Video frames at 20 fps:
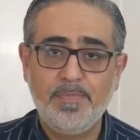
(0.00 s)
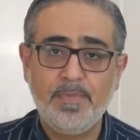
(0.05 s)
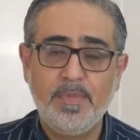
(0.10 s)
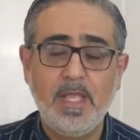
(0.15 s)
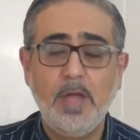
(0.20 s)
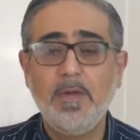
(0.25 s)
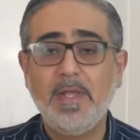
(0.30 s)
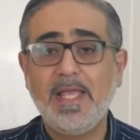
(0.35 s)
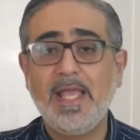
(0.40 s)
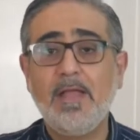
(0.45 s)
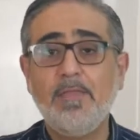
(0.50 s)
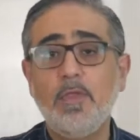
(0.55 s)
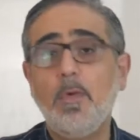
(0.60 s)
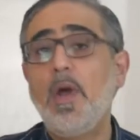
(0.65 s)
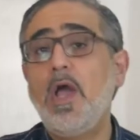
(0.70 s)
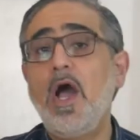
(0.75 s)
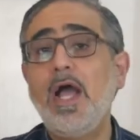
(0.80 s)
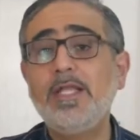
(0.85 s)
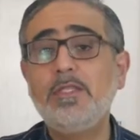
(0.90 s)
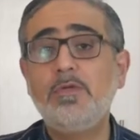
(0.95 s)
Now again, the
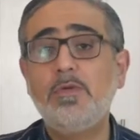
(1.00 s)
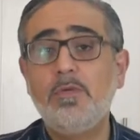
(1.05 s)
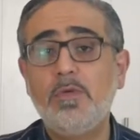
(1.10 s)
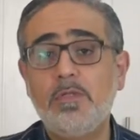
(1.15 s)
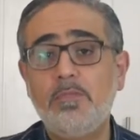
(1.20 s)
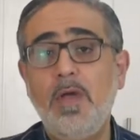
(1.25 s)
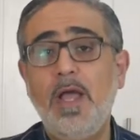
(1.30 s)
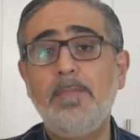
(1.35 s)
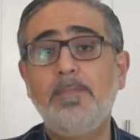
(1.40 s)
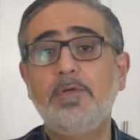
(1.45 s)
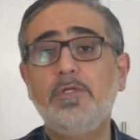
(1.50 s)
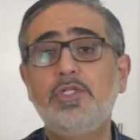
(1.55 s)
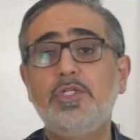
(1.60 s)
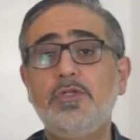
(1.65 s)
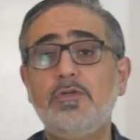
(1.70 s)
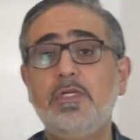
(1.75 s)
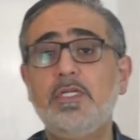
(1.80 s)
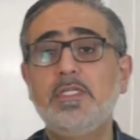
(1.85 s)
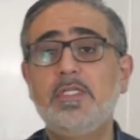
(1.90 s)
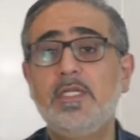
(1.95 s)
way I do it with my
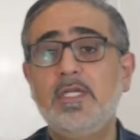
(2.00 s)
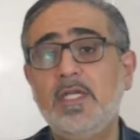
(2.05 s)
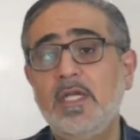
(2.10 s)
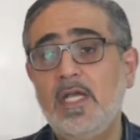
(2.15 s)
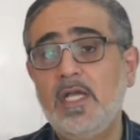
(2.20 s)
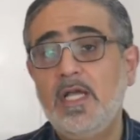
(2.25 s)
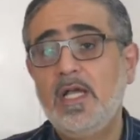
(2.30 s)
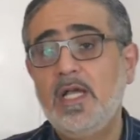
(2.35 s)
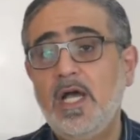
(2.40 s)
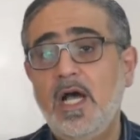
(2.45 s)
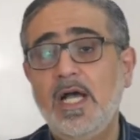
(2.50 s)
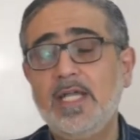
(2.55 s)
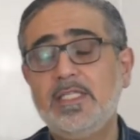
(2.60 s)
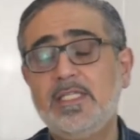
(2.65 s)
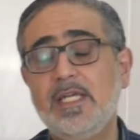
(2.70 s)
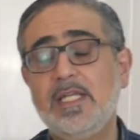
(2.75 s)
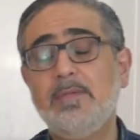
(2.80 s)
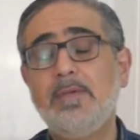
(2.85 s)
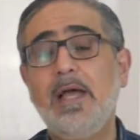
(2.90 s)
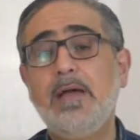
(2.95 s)
butcher is I
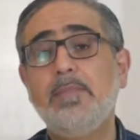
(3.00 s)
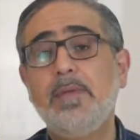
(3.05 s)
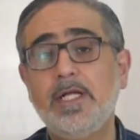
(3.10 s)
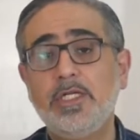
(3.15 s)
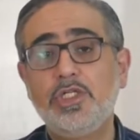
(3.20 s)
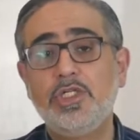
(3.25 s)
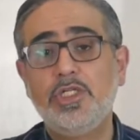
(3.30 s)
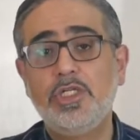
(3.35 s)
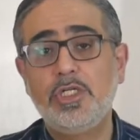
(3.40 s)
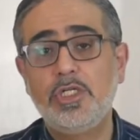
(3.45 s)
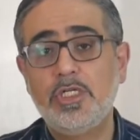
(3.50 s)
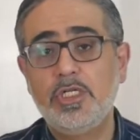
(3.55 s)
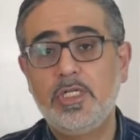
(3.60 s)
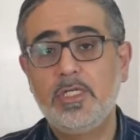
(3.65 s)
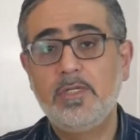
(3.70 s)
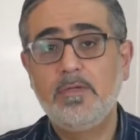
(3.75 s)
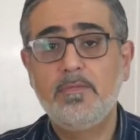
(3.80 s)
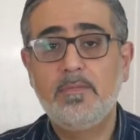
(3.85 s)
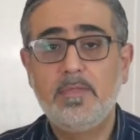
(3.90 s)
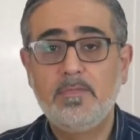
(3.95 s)
tell him how much
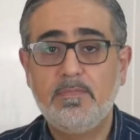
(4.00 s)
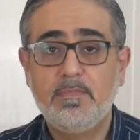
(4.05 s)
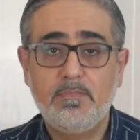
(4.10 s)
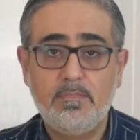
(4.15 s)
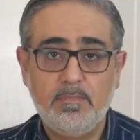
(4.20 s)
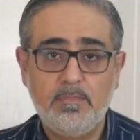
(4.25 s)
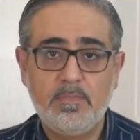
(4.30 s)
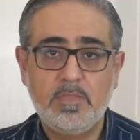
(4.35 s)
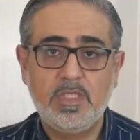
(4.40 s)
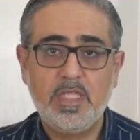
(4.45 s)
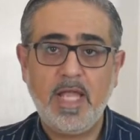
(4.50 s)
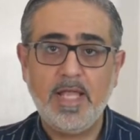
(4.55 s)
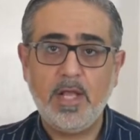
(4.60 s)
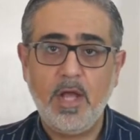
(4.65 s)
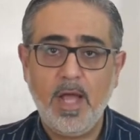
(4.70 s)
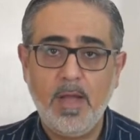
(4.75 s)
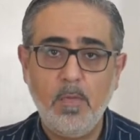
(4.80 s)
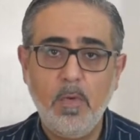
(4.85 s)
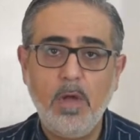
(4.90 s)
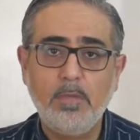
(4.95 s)
steak
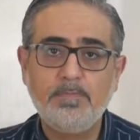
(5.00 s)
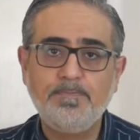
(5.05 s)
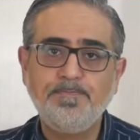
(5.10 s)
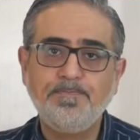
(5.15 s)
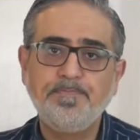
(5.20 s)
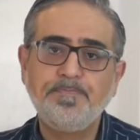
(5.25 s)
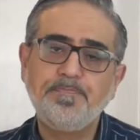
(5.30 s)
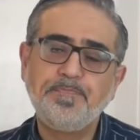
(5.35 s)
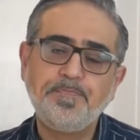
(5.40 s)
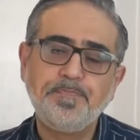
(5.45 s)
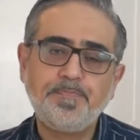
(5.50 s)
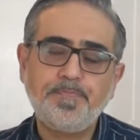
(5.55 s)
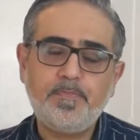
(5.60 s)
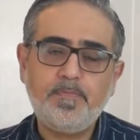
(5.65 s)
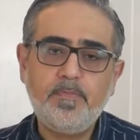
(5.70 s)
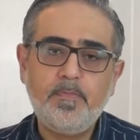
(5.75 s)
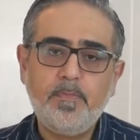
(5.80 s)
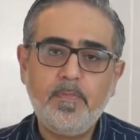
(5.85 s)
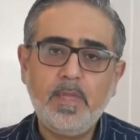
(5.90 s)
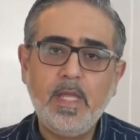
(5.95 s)
I want,
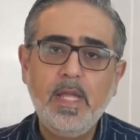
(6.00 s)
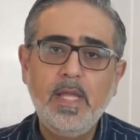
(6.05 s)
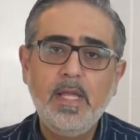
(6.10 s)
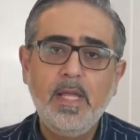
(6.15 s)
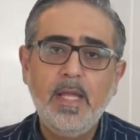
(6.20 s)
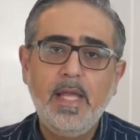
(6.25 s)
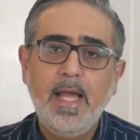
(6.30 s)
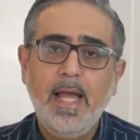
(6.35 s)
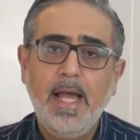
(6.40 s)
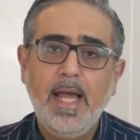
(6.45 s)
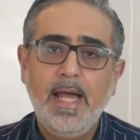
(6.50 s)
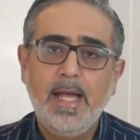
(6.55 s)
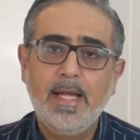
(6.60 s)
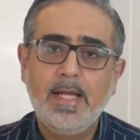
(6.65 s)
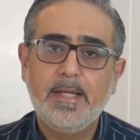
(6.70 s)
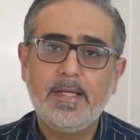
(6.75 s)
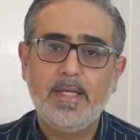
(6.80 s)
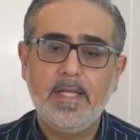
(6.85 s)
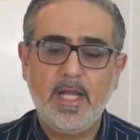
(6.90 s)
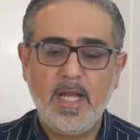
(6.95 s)

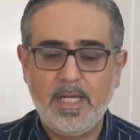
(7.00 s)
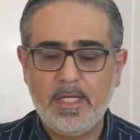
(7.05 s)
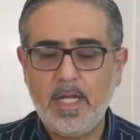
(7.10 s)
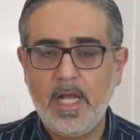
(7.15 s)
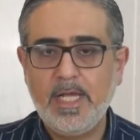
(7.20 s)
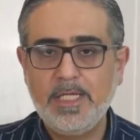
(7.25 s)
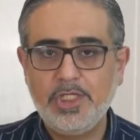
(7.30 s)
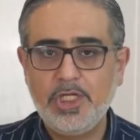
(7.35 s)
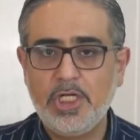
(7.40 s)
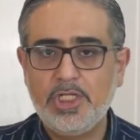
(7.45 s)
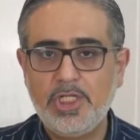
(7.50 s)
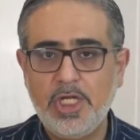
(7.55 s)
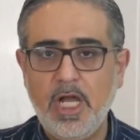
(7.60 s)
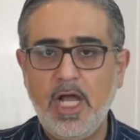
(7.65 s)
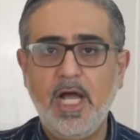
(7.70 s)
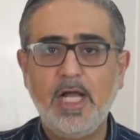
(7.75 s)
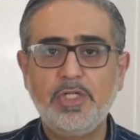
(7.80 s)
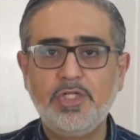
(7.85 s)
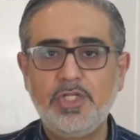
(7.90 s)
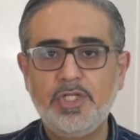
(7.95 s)
and I judge
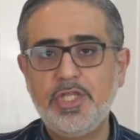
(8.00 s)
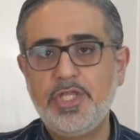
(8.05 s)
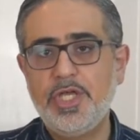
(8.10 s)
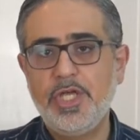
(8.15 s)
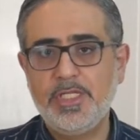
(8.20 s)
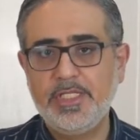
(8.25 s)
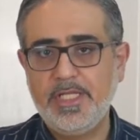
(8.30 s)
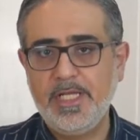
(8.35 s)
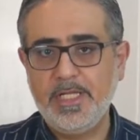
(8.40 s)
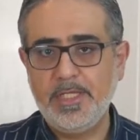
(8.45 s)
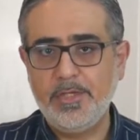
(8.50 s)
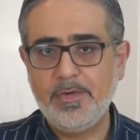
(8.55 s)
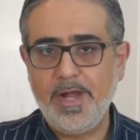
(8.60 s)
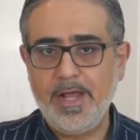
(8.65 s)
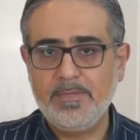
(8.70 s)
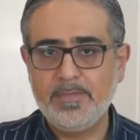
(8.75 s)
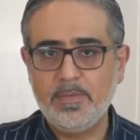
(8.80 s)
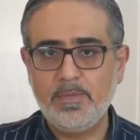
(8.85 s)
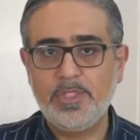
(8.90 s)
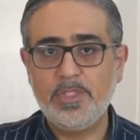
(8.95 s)
113
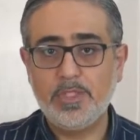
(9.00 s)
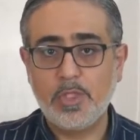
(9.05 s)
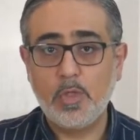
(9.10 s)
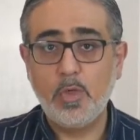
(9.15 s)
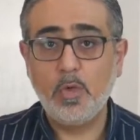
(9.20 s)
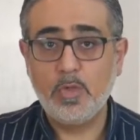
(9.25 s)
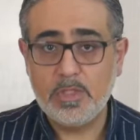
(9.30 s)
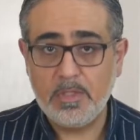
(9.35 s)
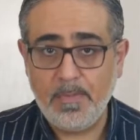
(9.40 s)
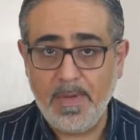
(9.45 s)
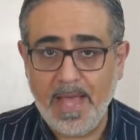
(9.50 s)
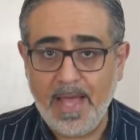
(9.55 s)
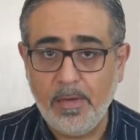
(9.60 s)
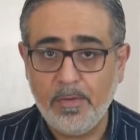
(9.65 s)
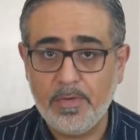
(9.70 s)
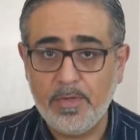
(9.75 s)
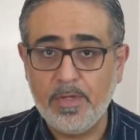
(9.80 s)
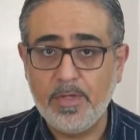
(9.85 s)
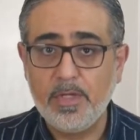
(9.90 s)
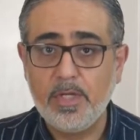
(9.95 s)
grams, which is a quarter pound